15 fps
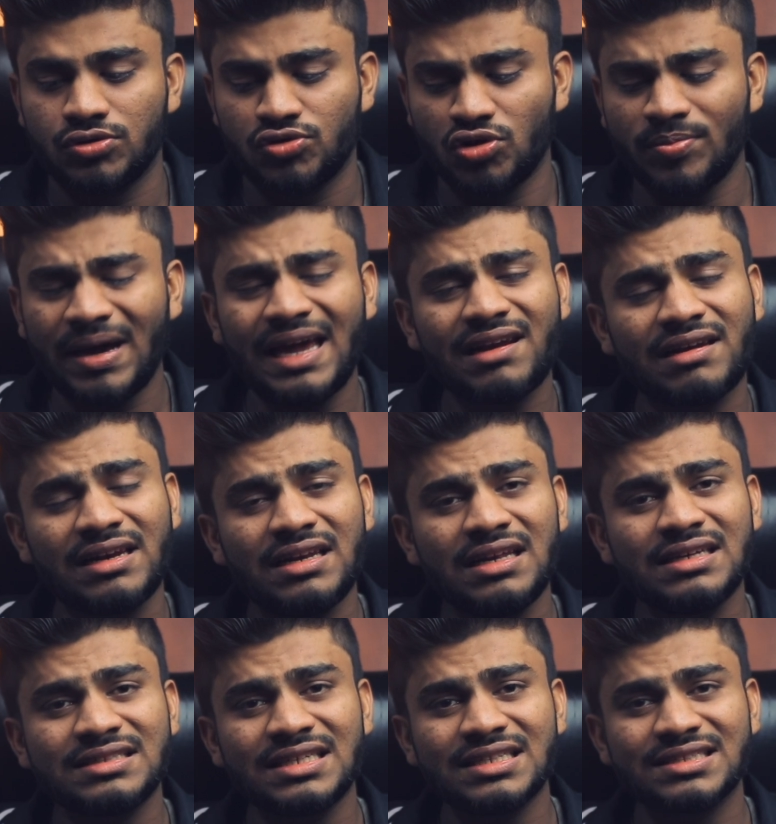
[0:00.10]
So by
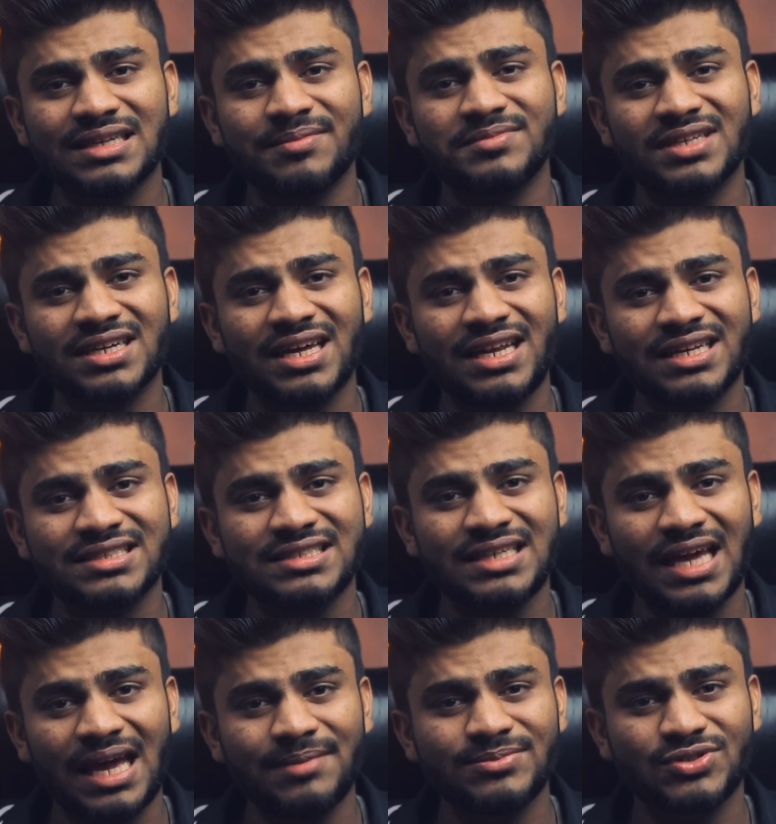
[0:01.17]
releasing Samsung
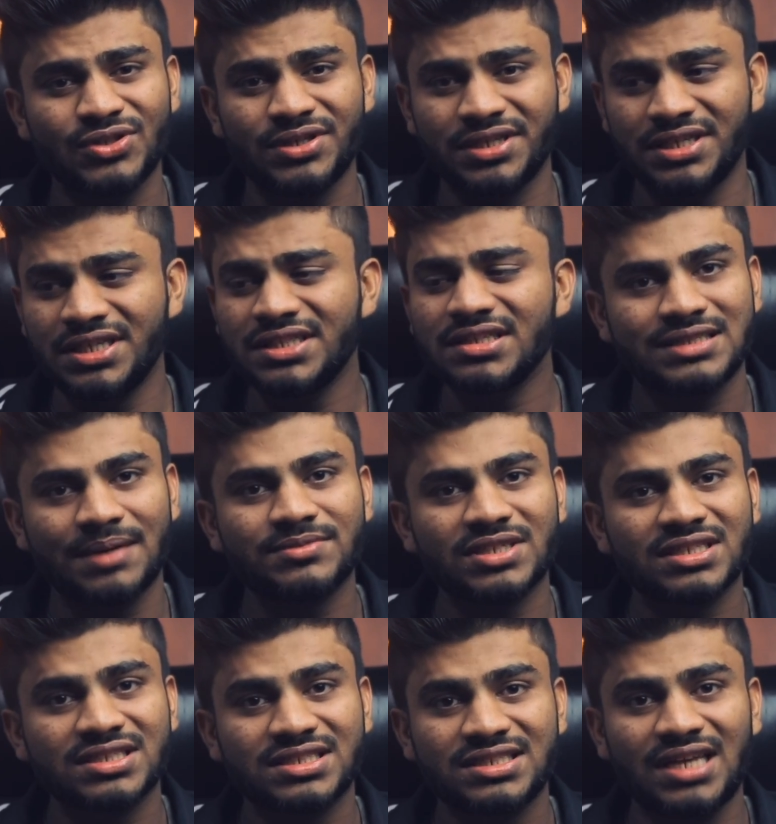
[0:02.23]
Galaxy M series,
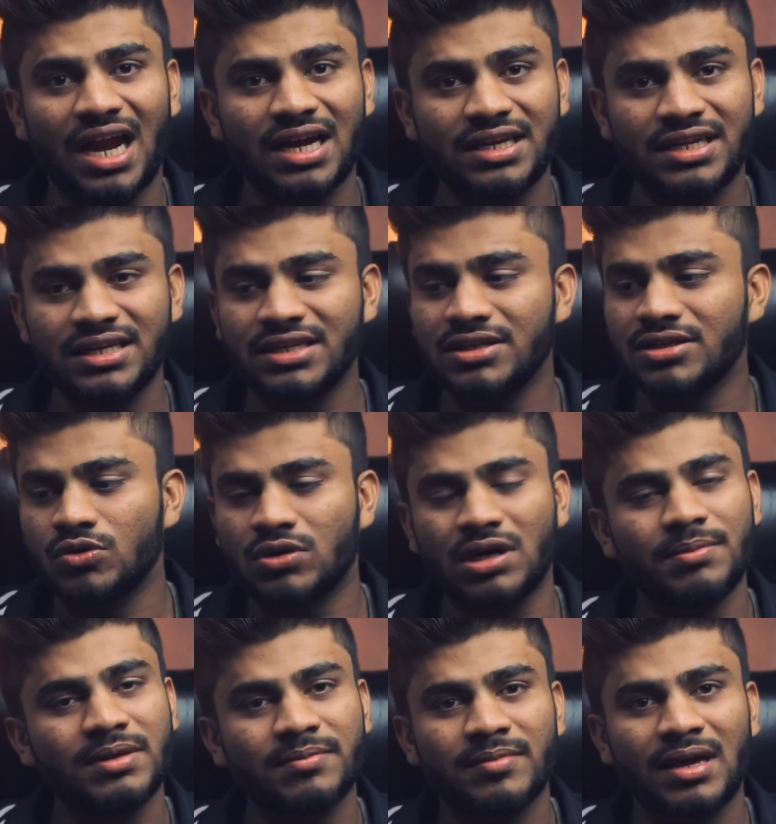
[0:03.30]
Samsung is starting to
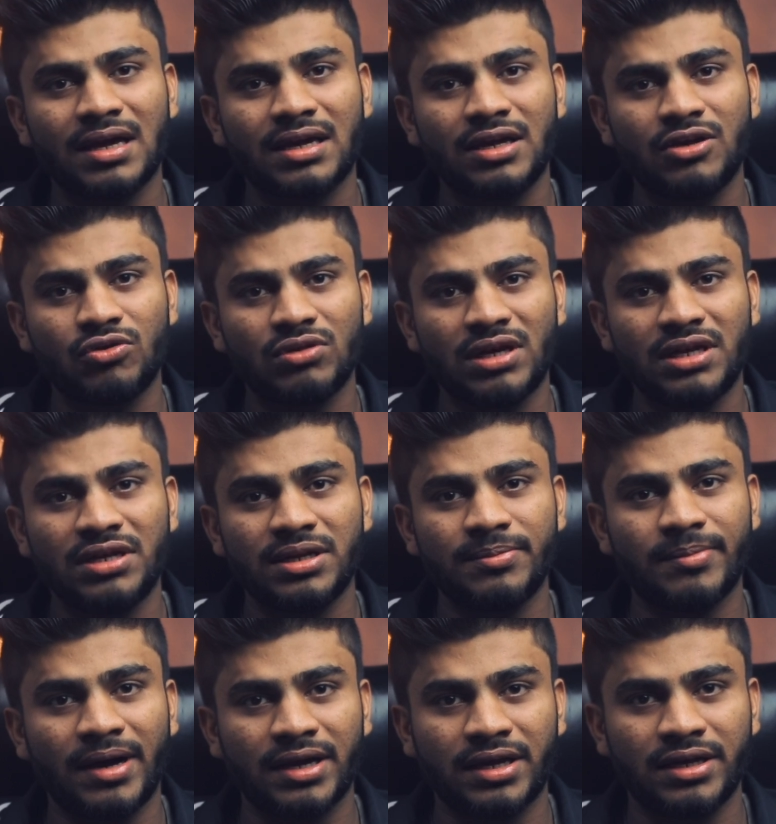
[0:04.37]
coming back into the Indian
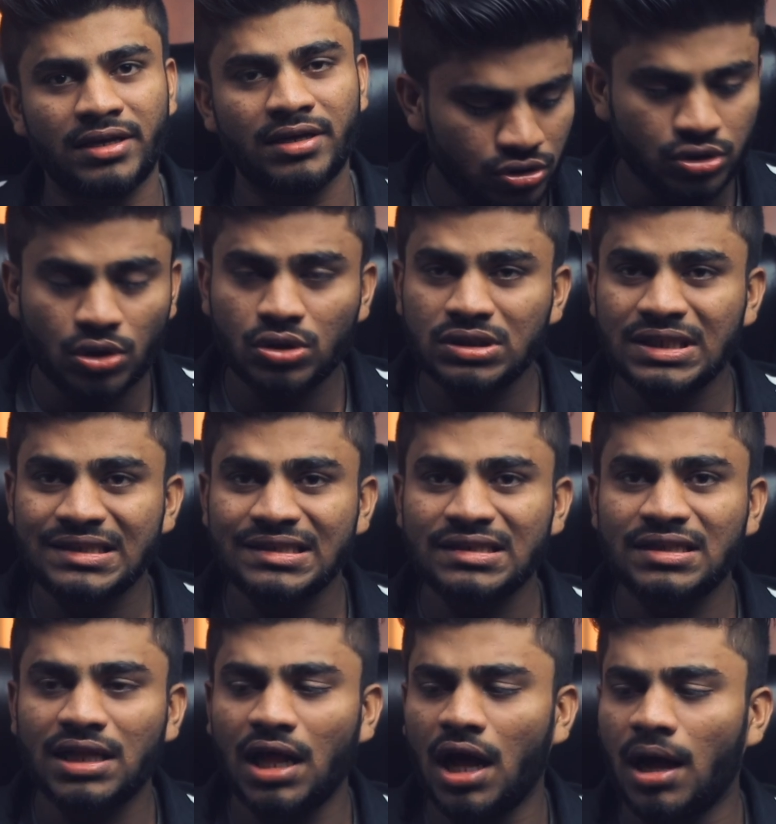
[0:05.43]
market. So this
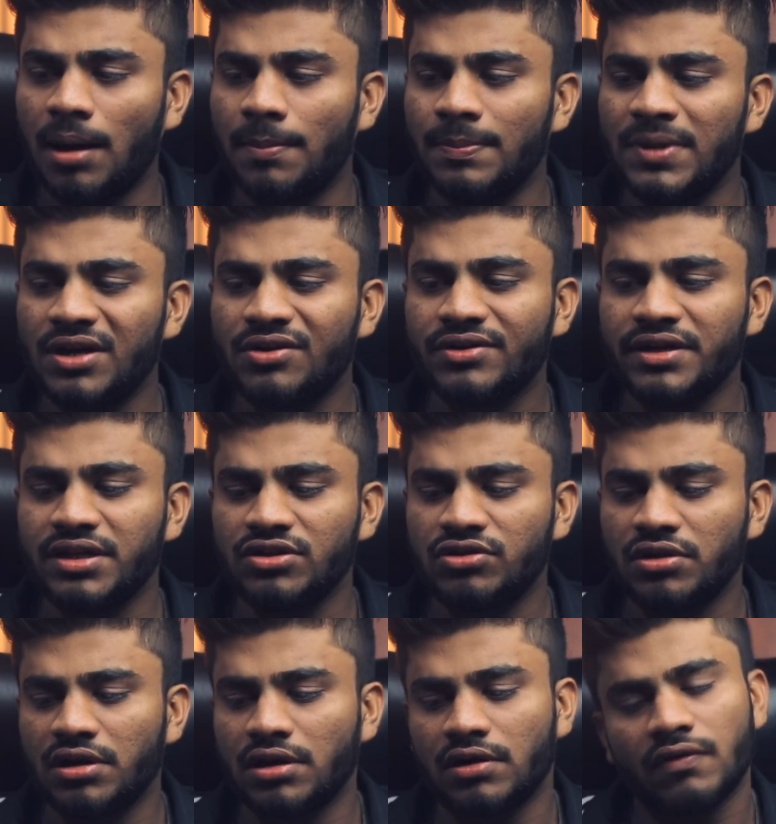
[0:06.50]
is a mid-range
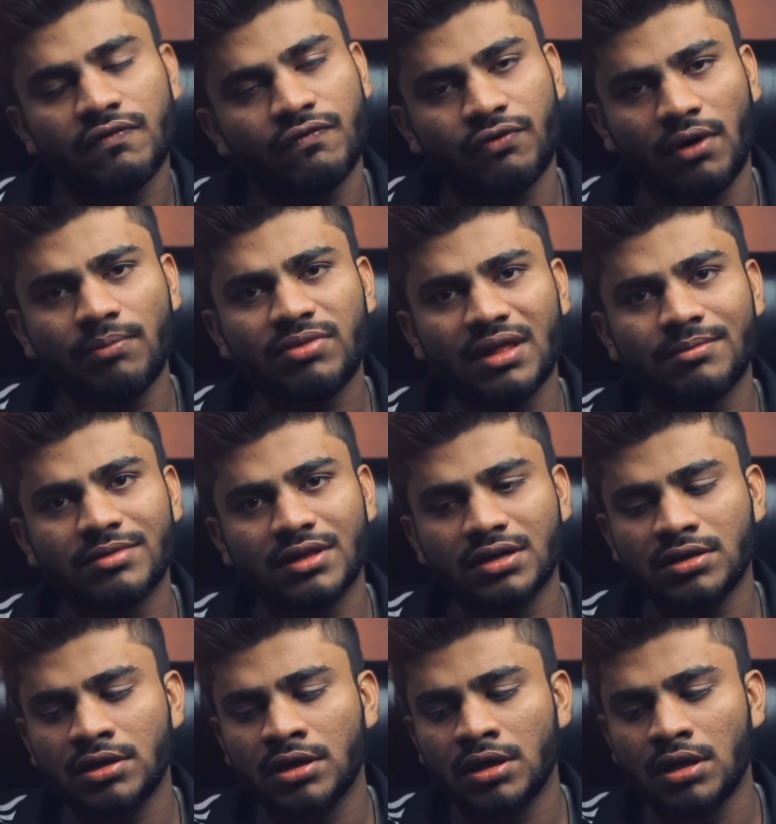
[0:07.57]
from
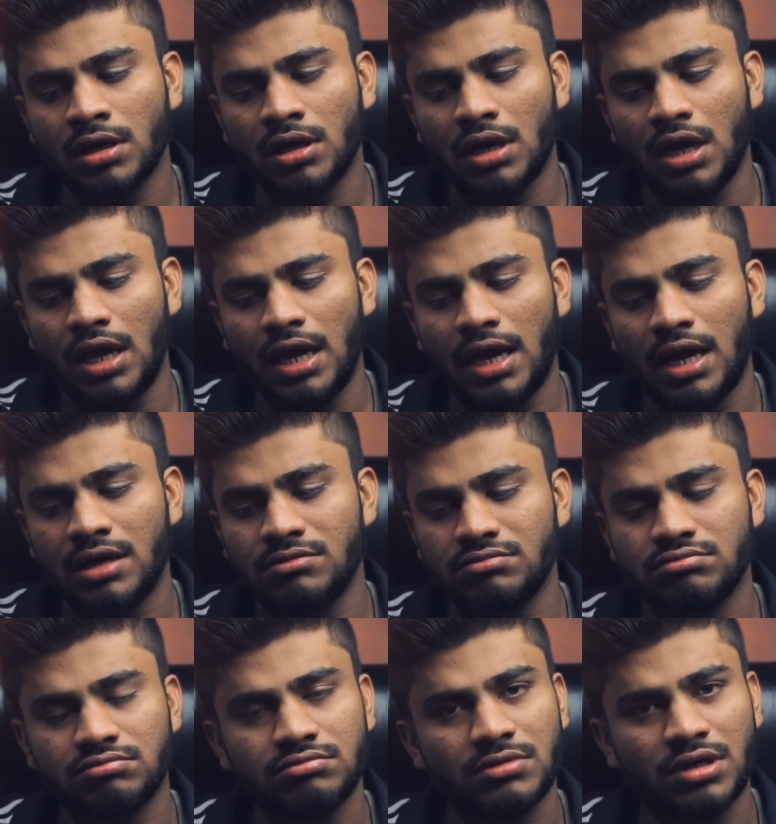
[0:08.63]
Samsung and
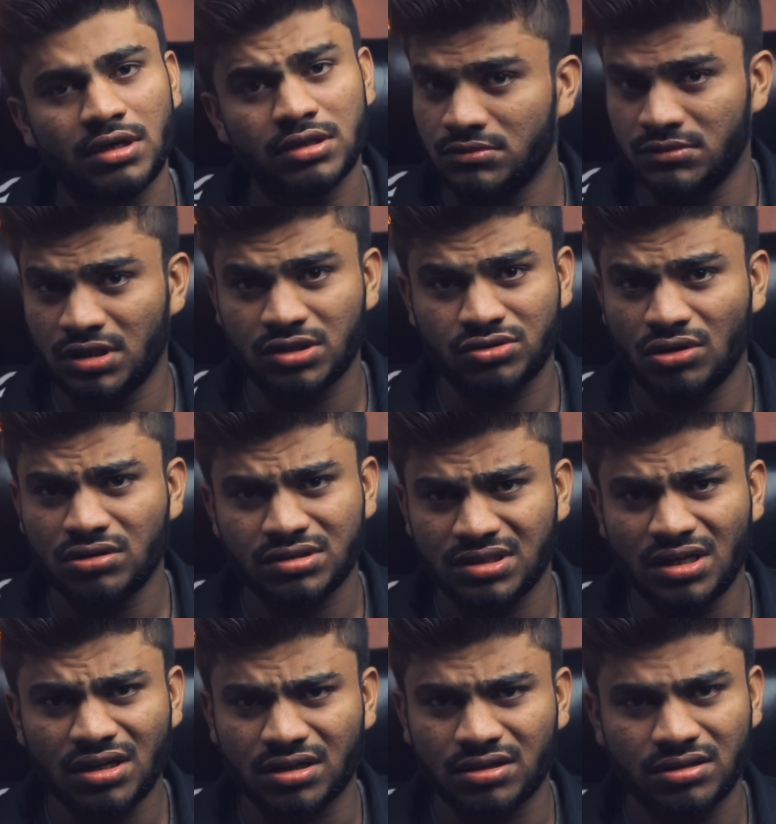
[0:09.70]
it does not
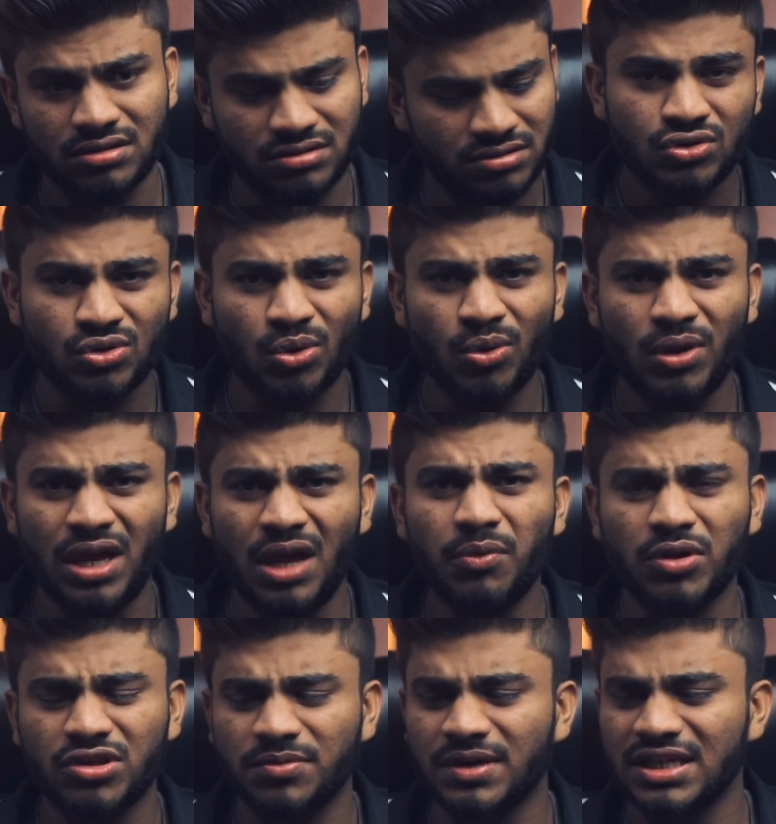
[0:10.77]
suck. So hey,
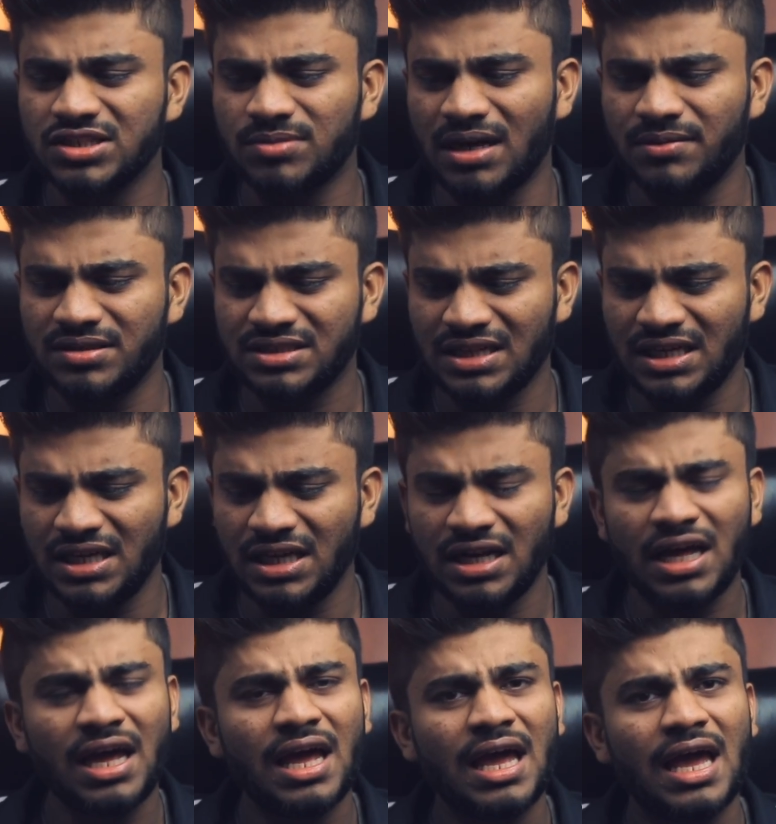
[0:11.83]
what's up guys, my name is
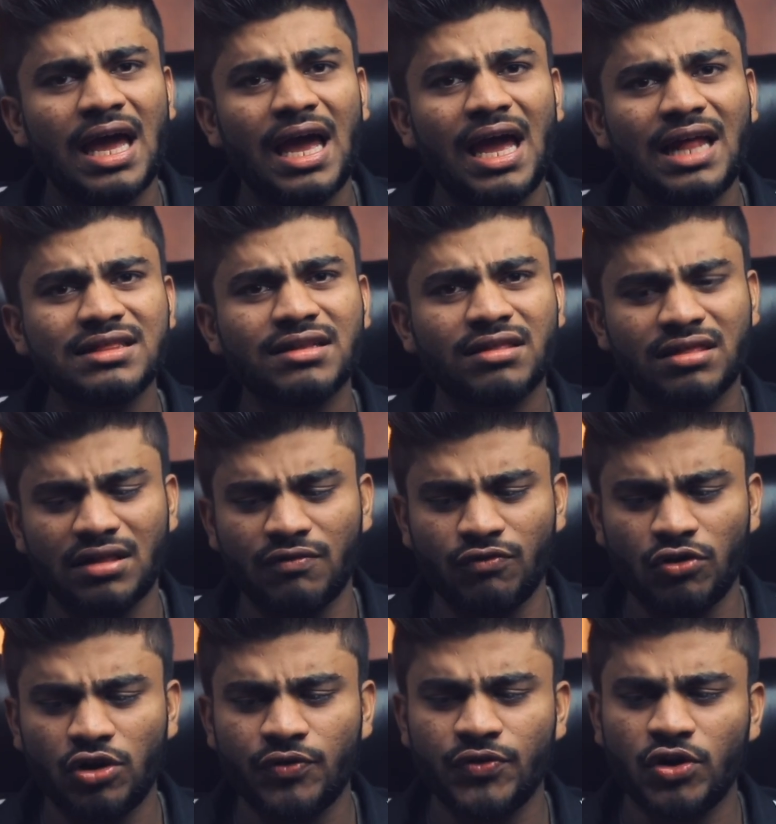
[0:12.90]
Zahir and this is the
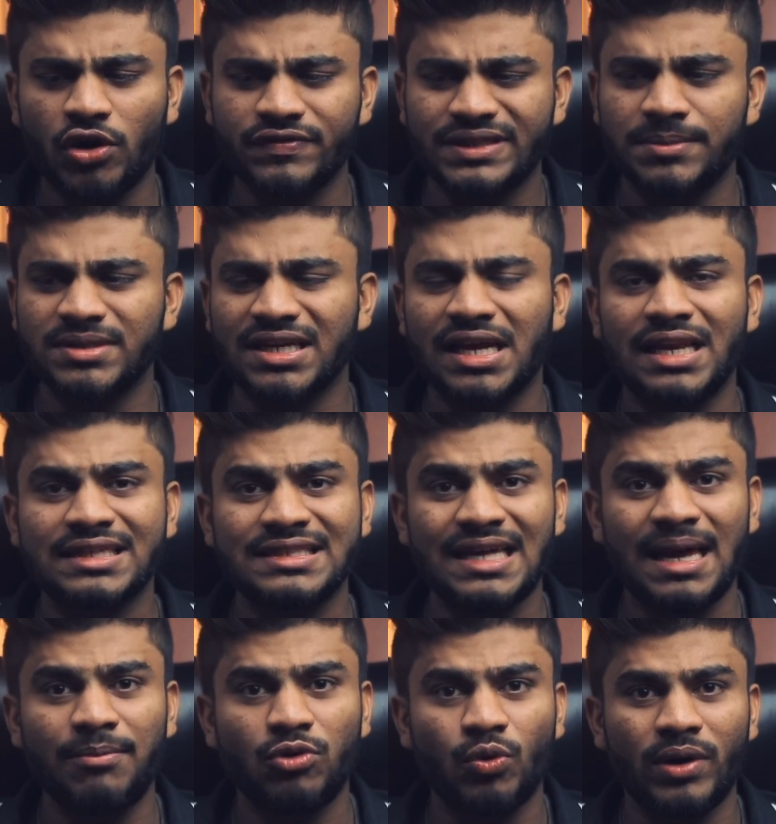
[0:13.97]
full review of Samsung Galaxy
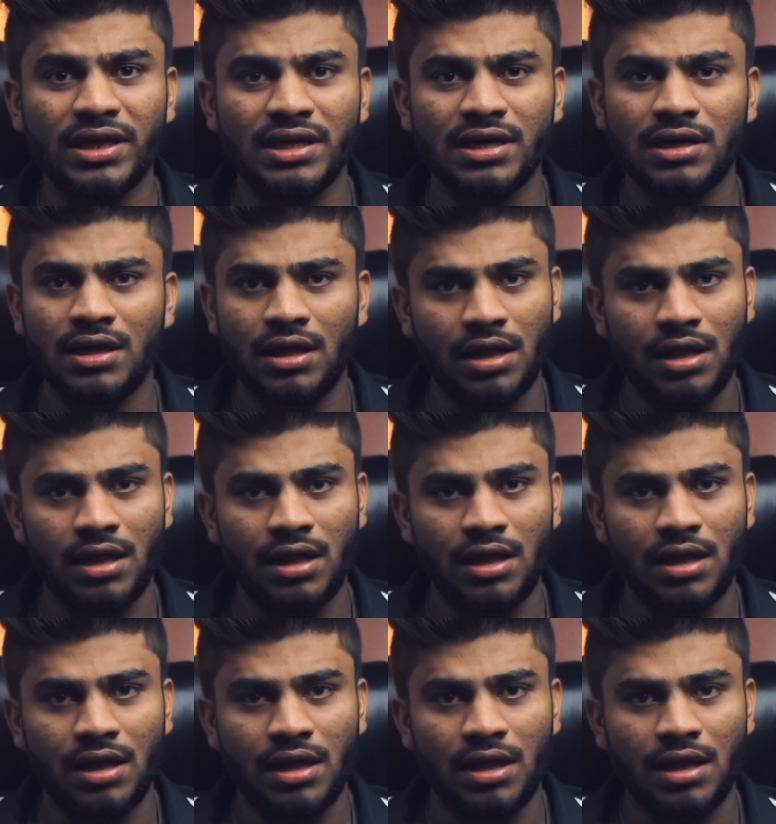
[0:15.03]
M20.